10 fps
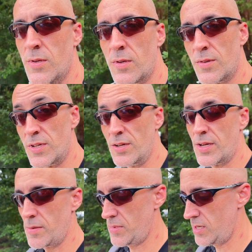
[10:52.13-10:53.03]
Still not
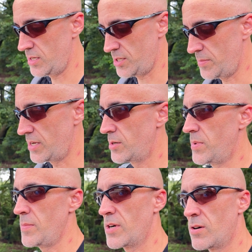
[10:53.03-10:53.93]
much. I'm out here by
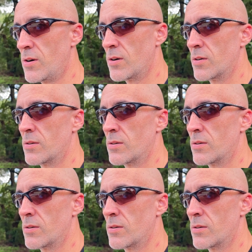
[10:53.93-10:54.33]
my car.